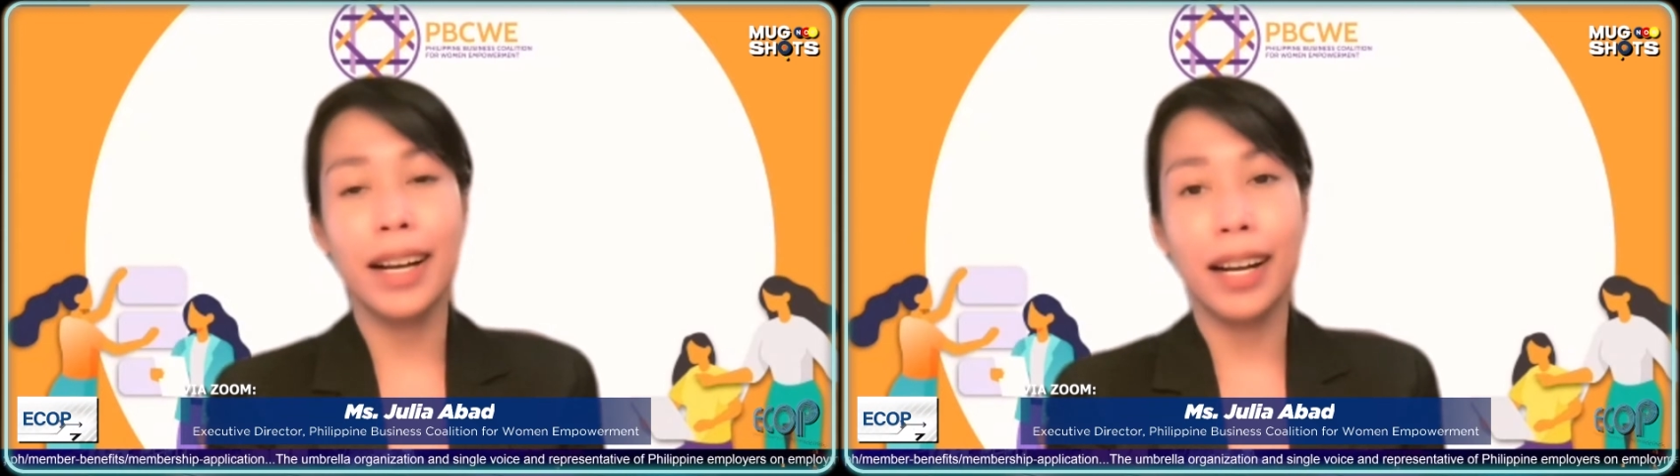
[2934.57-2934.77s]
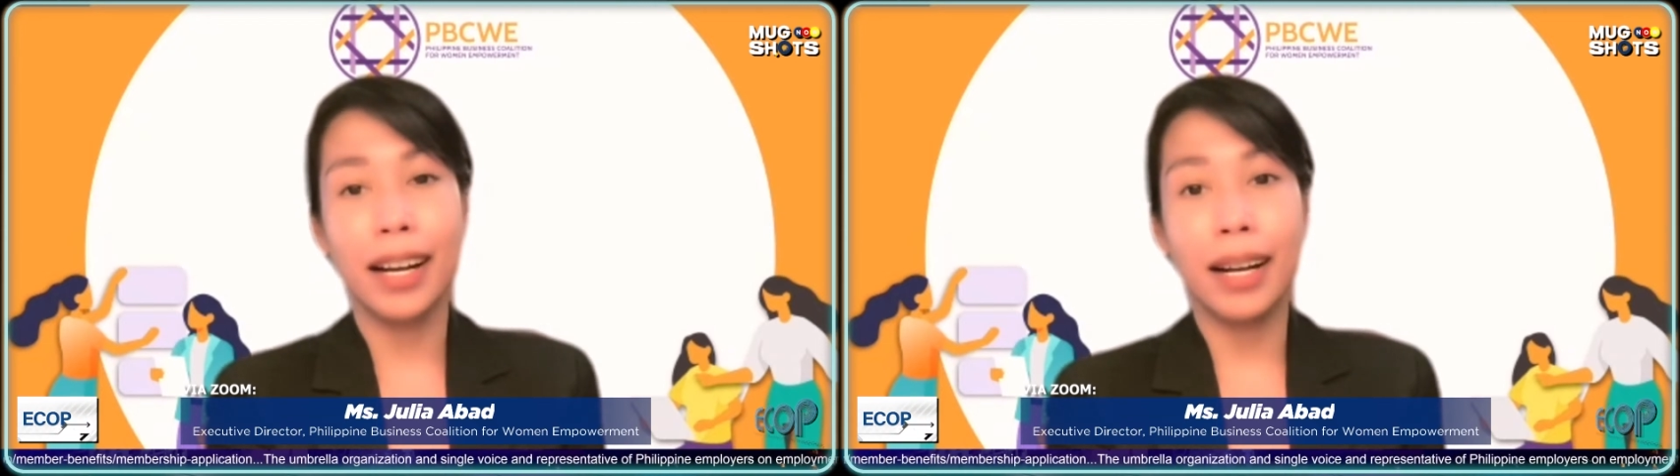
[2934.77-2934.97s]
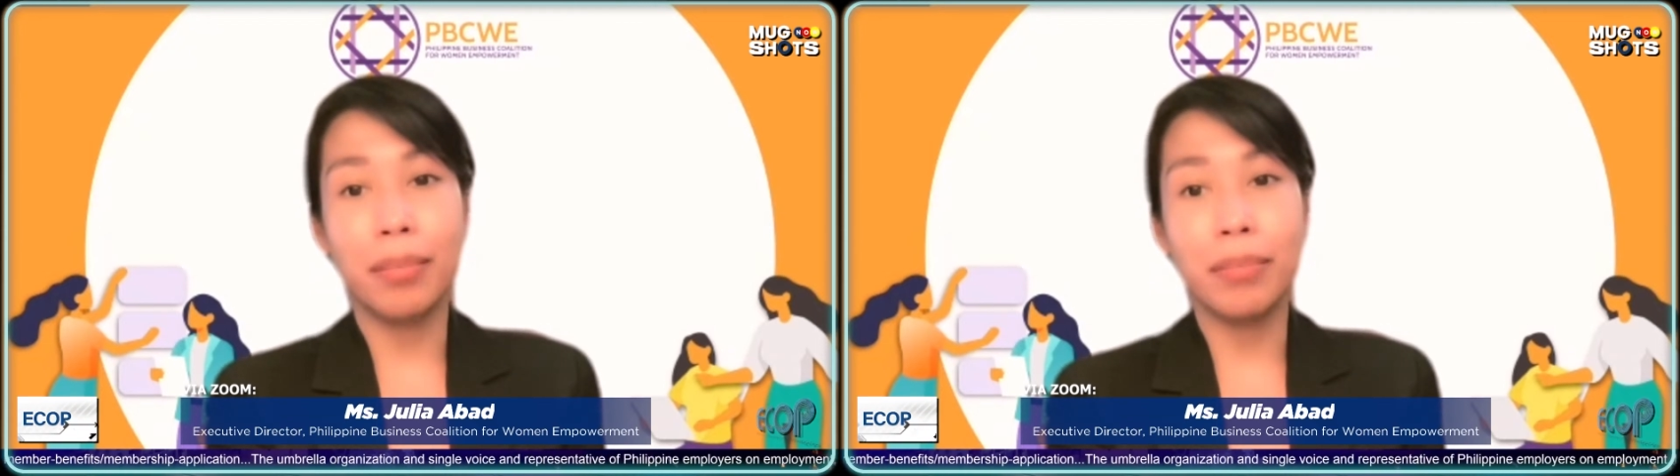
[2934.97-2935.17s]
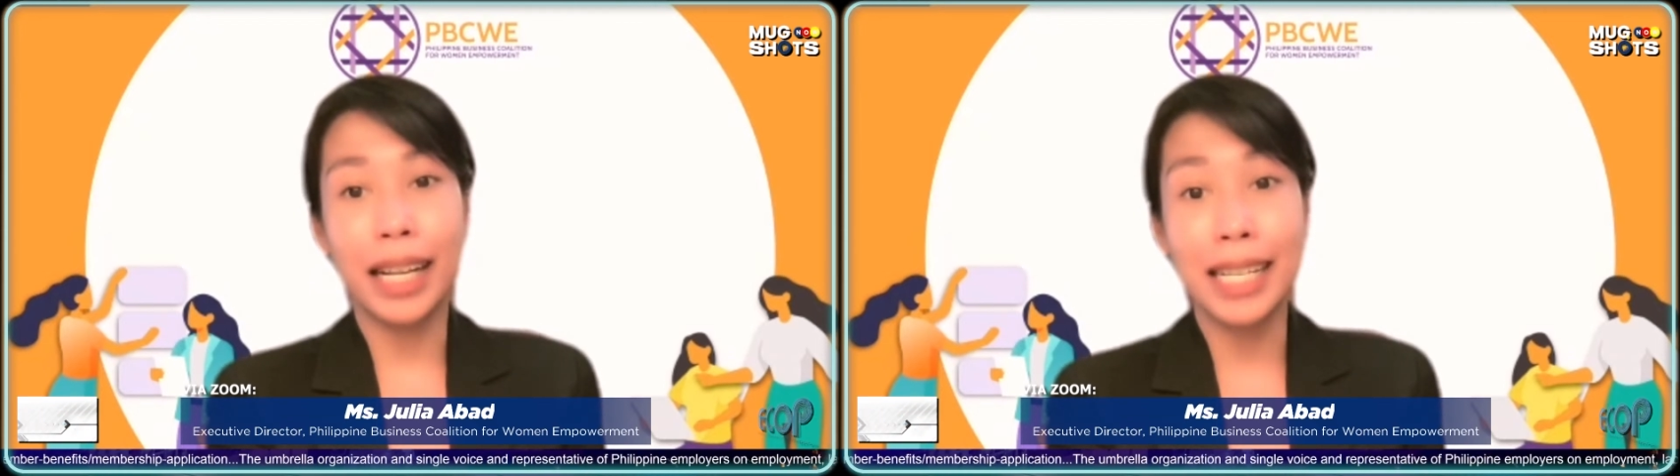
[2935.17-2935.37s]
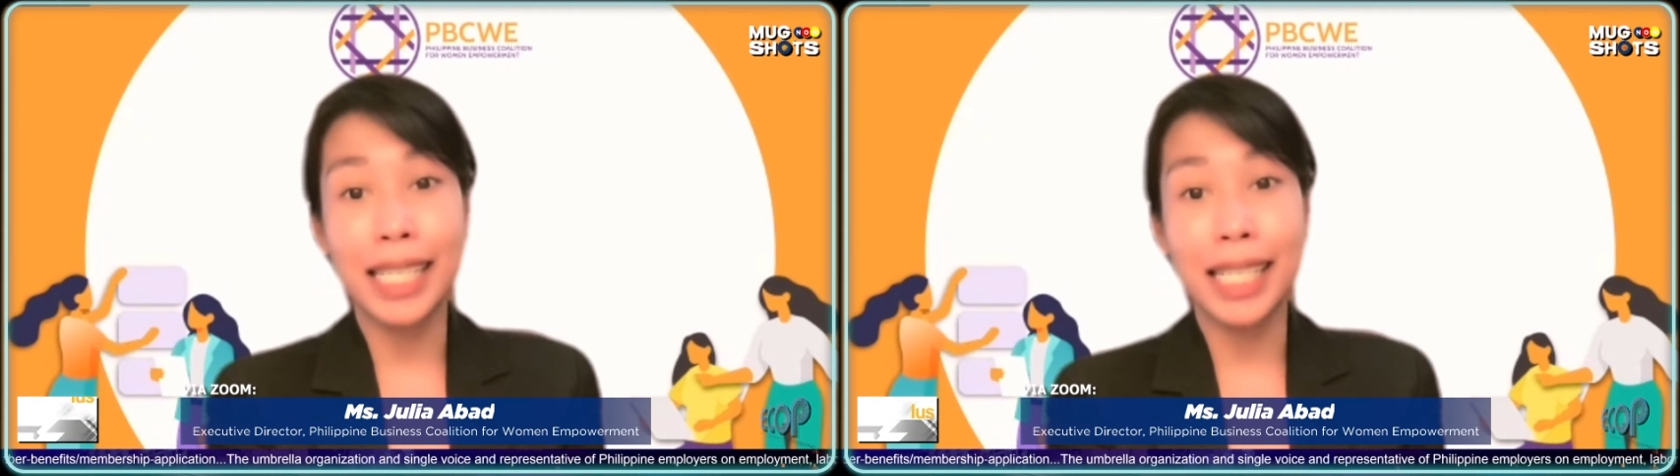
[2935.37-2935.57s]

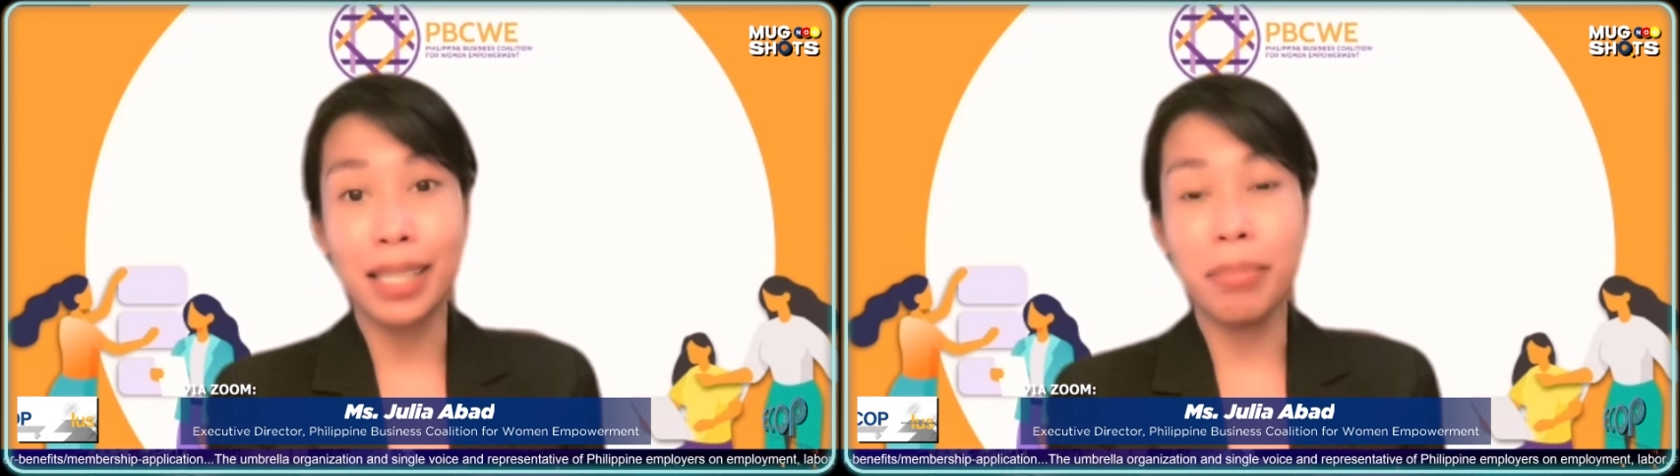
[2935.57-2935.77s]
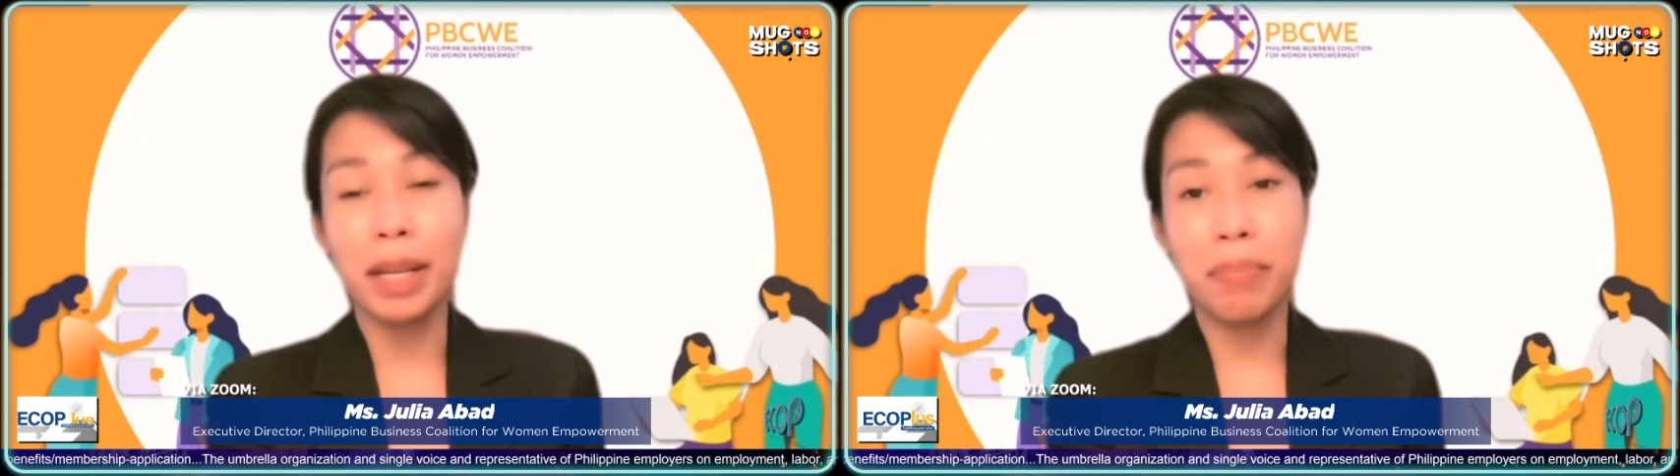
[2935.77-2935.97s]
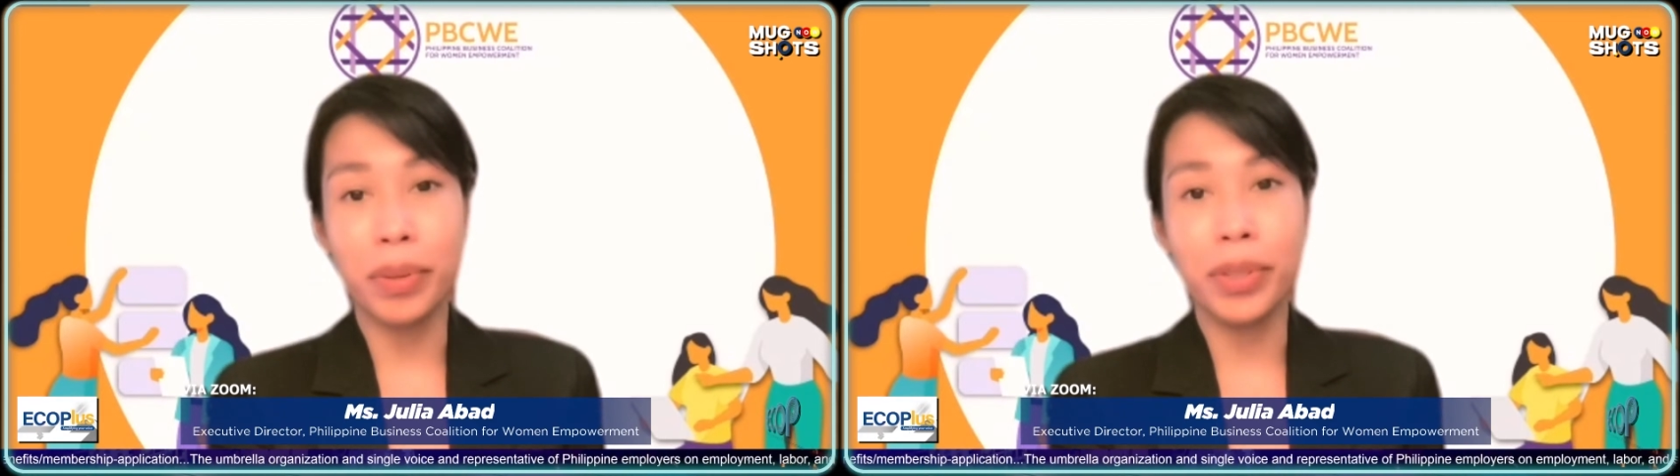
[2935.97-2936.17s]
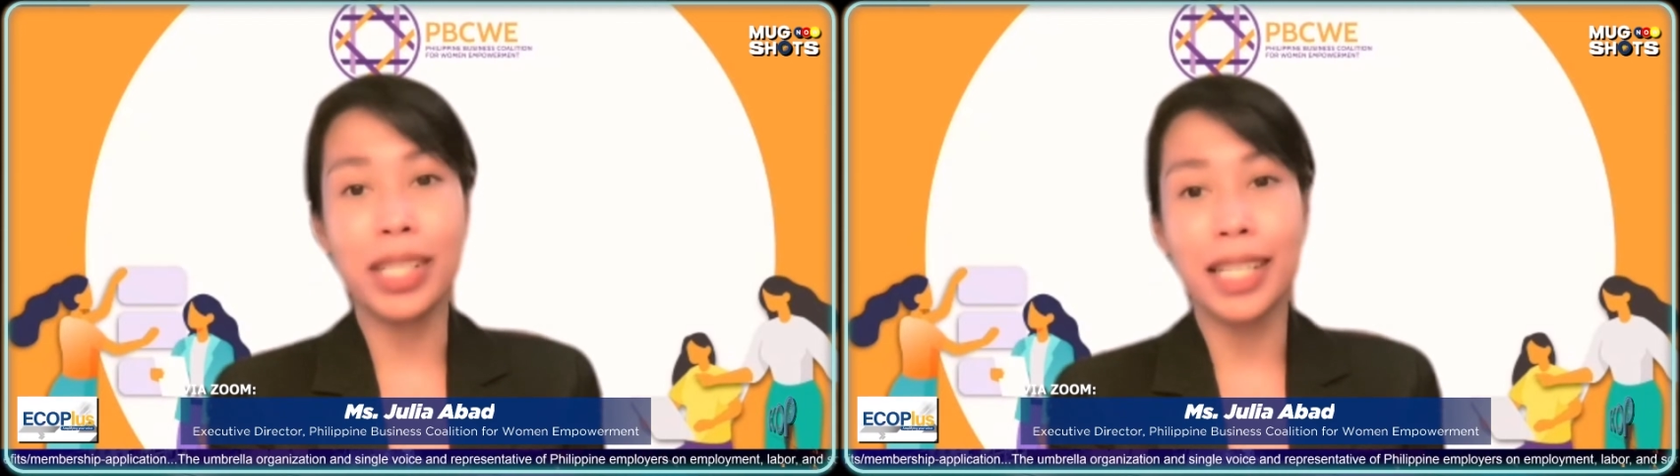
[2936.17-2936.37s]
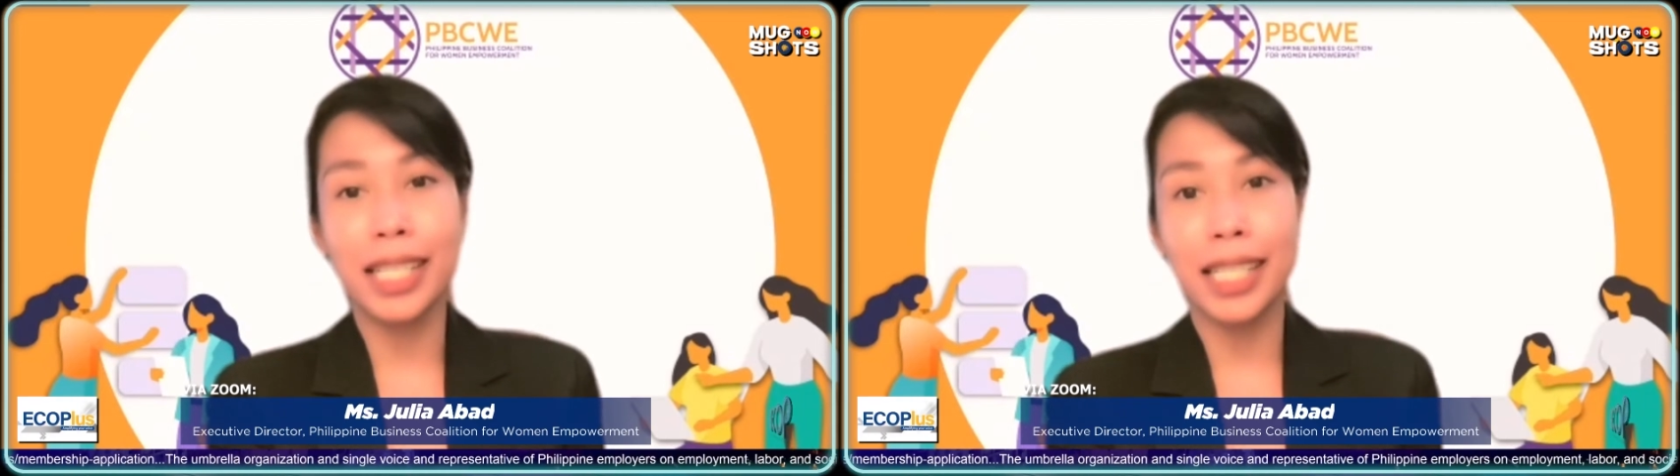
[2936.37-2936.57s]
an assessment
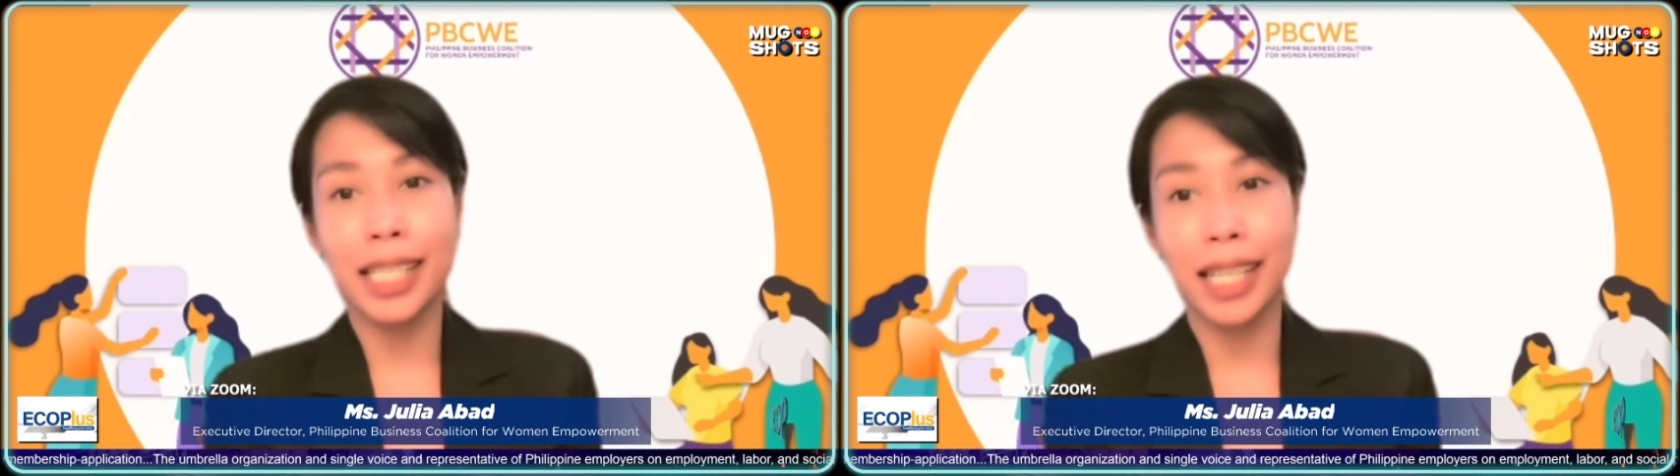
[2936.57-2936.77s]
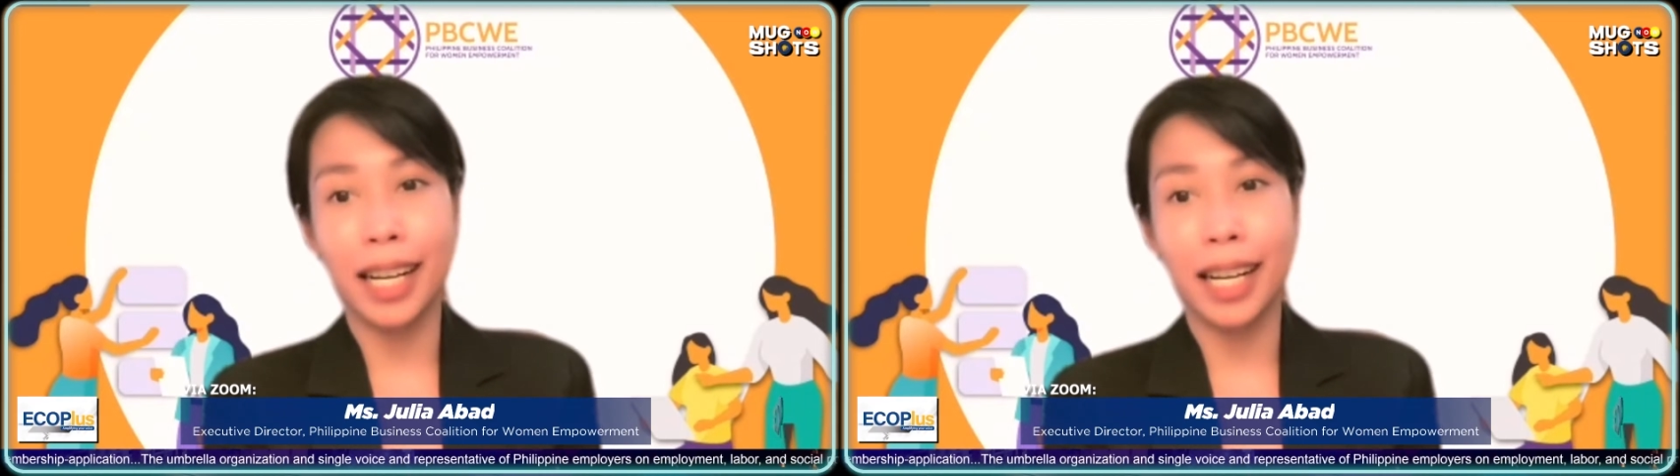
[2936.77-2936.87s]
process